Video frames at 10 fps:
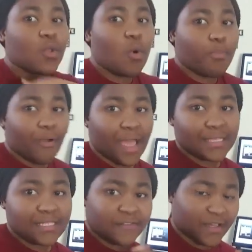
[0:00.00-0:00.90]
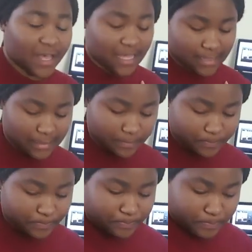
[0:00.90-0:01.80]
low price for us.
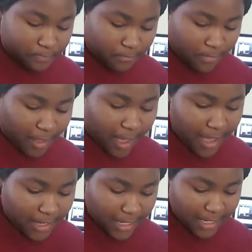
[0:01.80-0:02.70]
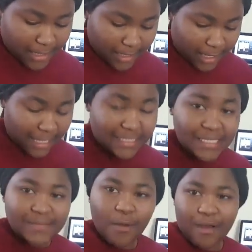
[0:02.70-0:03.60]
Another thing, it's
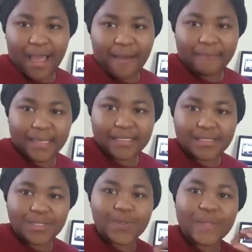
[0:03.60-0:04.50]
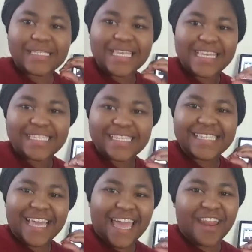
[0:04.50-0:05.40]
a small campus, so it's easy
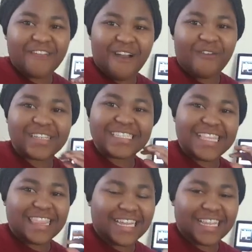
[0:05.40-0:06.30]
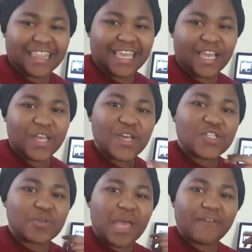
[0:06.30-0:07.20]
to get around, which is the third thing.
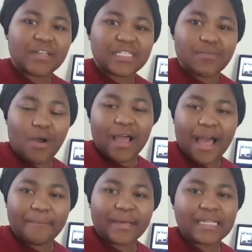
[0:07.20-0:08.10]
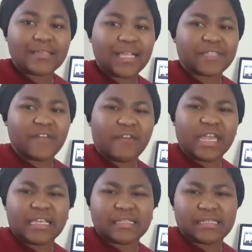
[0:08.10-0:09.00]
So we have a small campus that's very
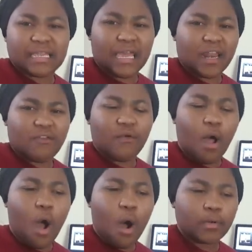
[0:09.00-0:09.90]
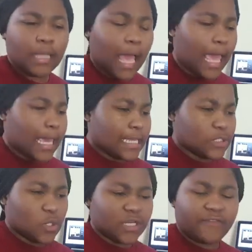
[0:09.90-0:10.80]
easy to get around.
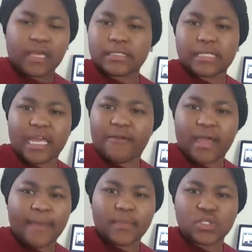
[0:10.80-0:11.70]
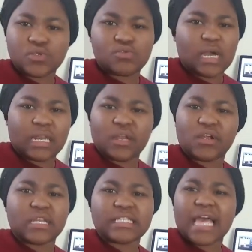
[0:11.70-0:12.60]
It's not difficult to get around MSU. You can
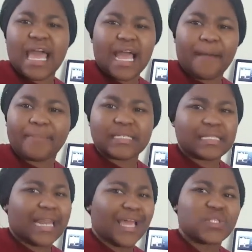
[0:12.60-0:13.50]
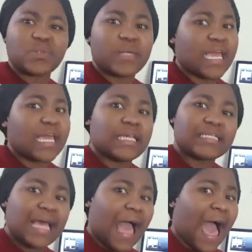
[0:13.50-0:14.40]
learn the entire campus in like 2
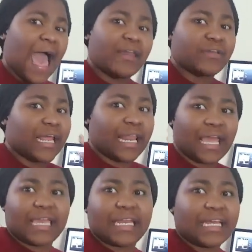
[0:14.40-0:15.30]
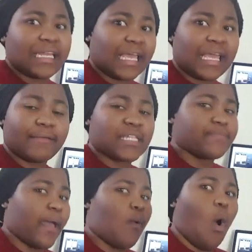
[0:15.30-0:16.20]
days. I learned that like in a day,
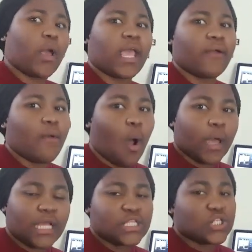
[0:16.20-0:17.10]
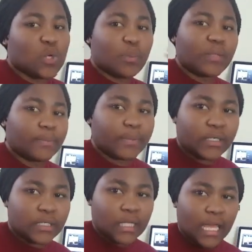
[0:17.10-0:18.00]
just by walking around, getting to know
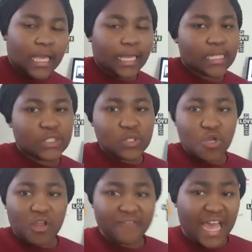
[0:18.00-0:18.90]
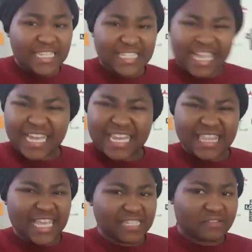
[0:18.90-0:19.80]
people, getting to know your advice and that kind
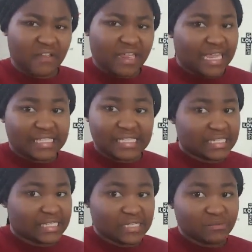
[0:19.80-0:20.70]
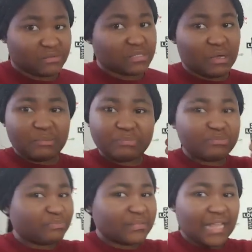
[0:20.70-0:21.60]
of thing. It's very easy to do. So
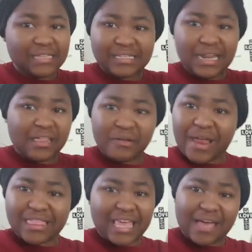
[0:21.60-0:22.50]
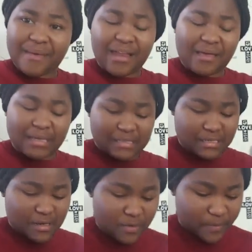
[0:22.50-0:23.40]
that's another great thing about
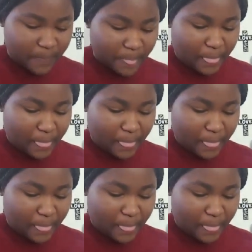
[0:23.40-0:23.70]
MSU.